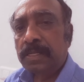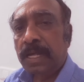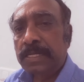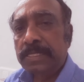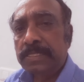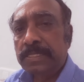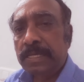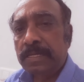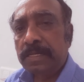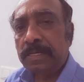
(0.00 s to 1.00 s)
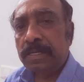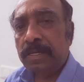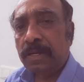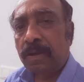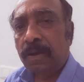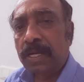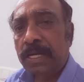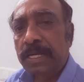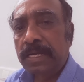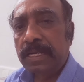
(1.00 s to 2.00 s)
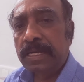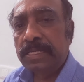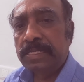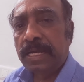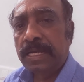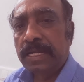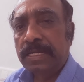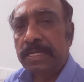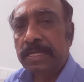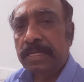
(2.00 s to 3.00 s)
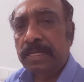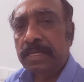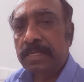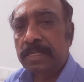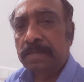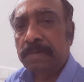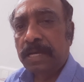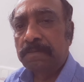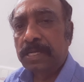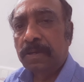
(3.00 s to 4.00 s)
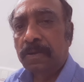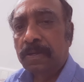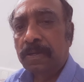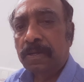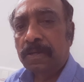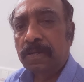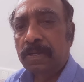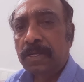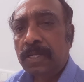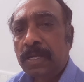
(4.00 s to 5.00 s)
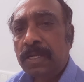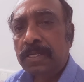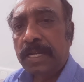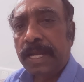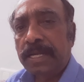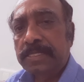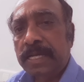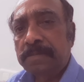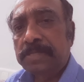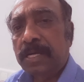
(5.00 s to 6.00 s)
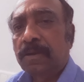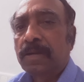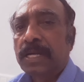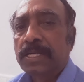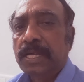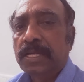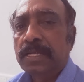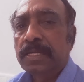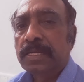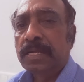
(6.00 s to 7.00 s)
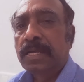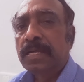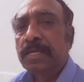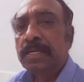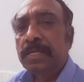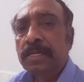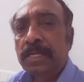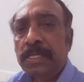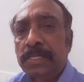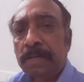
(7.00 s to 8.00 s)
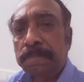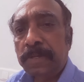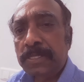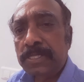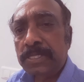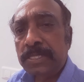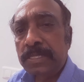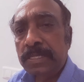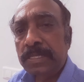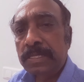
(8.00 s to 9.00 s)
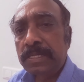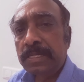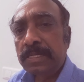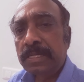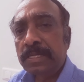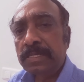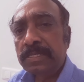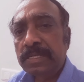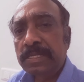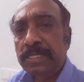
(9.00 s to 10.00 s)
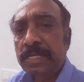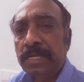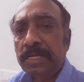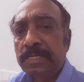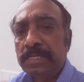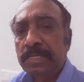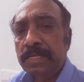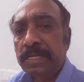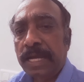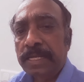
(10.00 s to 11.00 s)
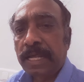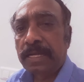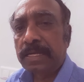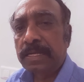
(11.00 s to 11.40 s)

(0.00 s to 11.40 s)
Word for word: That is uh, already decided. So where we go, the landscapes are already there. Suppose it is like that.